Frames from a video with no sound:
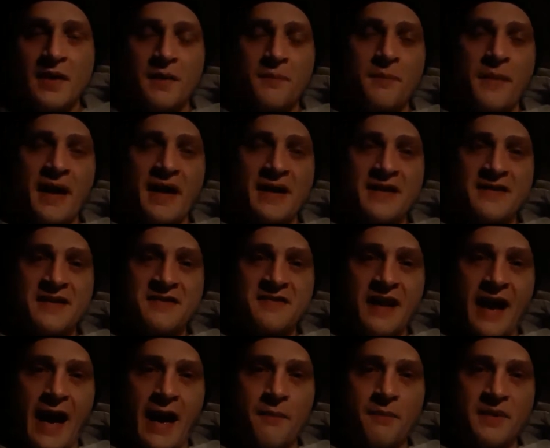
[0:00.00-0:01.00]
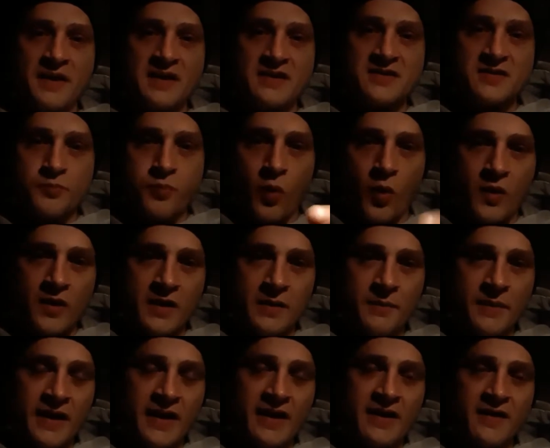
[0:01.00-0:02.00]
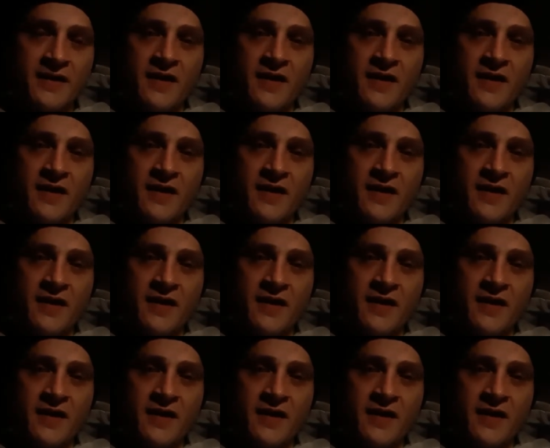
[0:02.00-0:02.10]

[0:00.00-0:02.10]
making this happen and supporting me.